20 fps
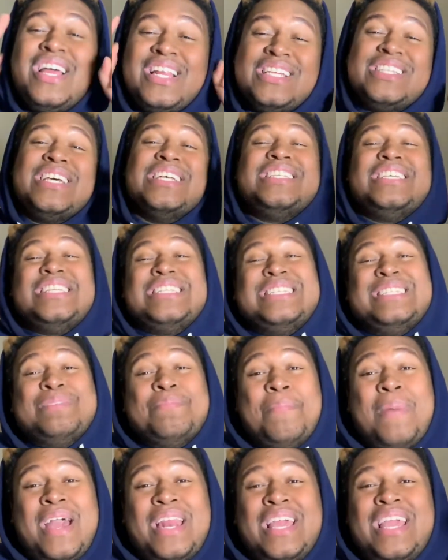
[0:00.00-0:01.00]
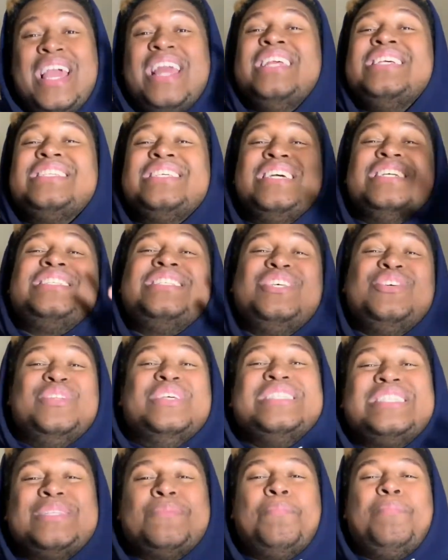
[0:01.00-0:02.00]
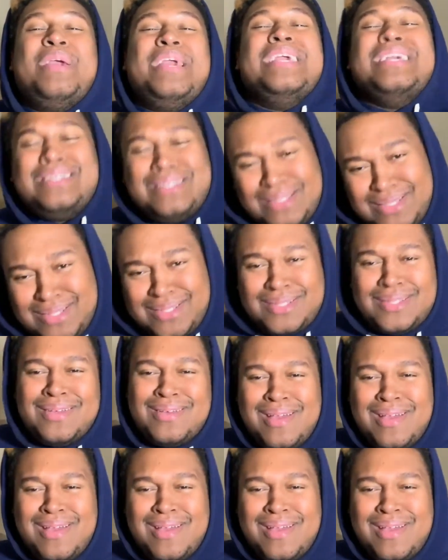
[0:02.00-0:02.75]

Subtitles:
let's get to this money, and let's get to this peace.